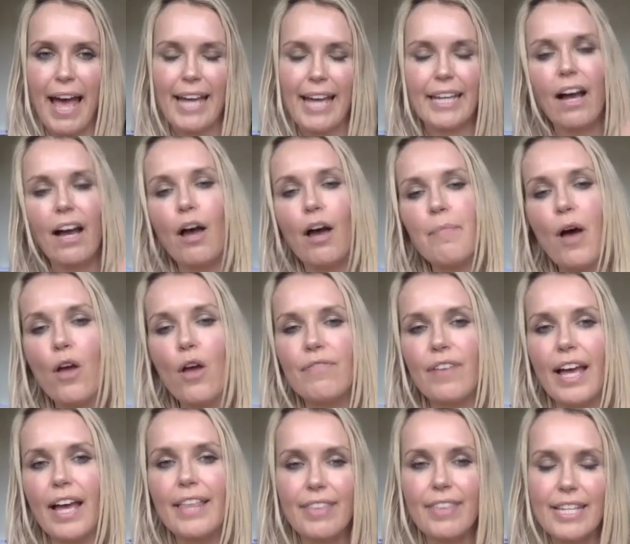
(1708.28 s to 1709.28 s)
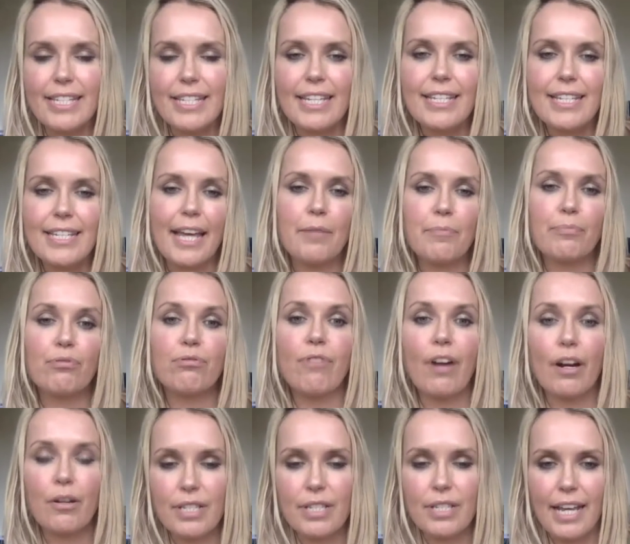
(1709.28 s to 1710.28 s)
it's bang, over. This is a
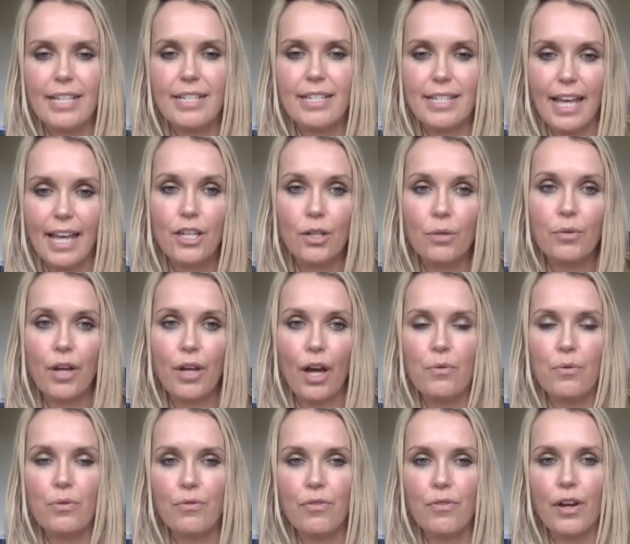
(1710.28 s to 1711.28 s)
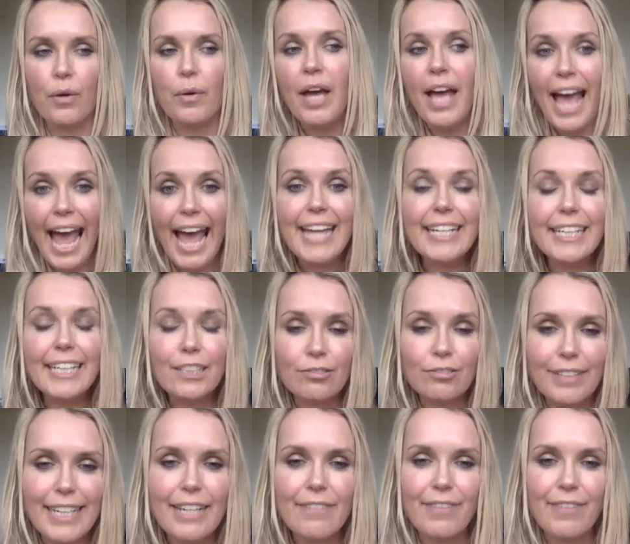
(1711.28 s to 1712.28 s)
process that you go through, a
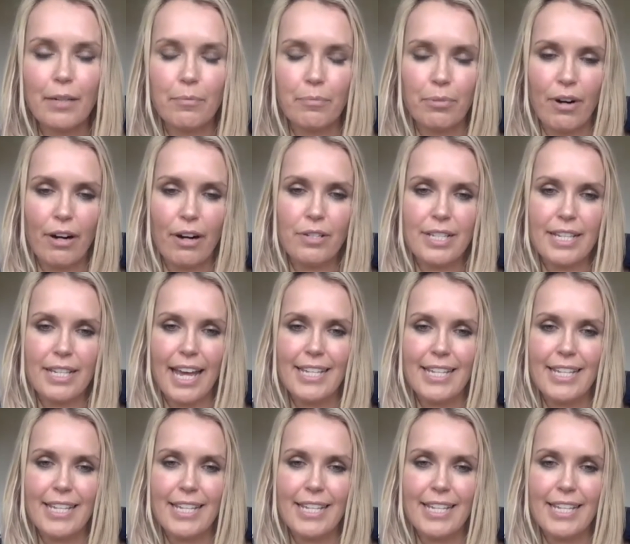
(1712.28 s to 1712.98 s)
grieving process.